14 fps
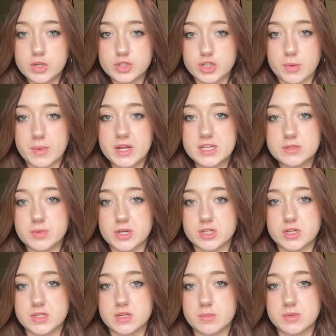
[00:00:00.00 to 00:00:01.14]
German
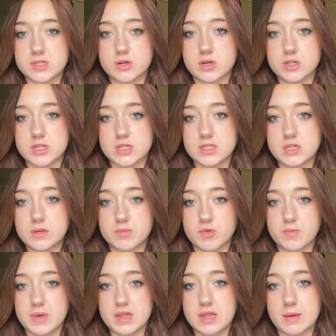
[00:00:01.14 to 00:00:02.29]
Expressionism is an artistic
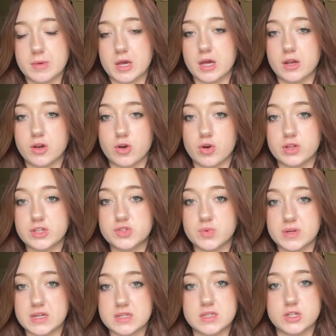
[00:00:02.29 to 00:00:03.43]
movement that began in early
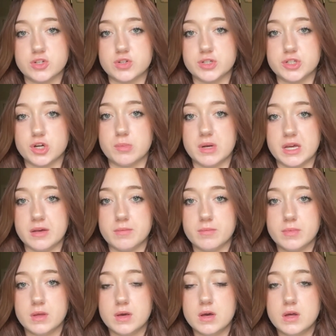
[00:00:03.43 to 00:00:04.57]
20th century Germany.
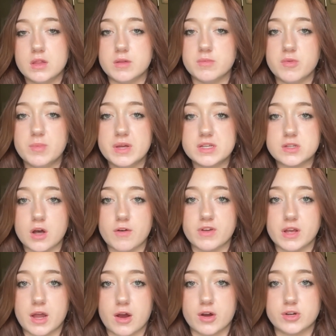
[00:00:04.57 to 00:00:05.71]
The movement is
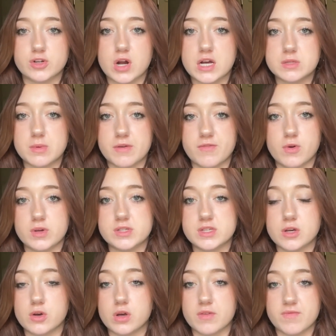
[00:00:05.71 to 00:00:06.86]
often characterized by focusing
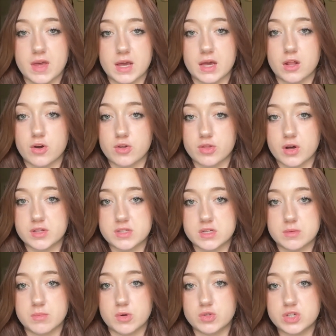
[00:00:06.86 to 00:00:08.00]
on conveying inner thoughts and
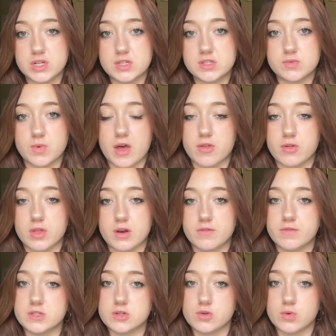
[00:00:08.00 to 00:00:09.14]
emotions rather than a
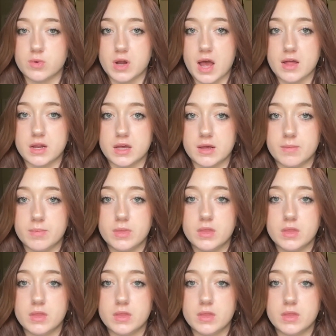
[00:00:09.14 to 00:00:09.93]
physical reality.